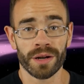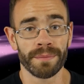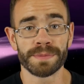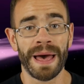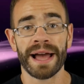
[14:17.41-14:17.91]

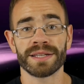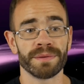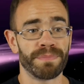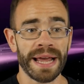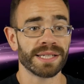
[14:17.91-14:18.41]
comes back
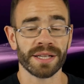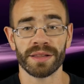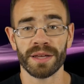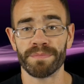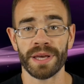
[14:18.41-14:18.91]
to
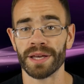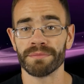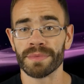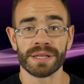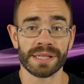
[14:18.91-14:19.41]
basically
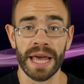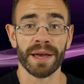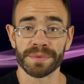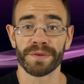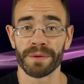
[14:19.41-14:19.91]
being
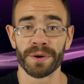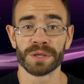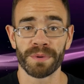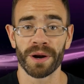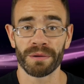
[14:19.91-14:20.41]
scams for the
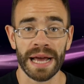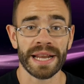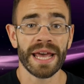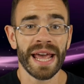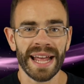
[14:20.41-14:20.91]
most part, right?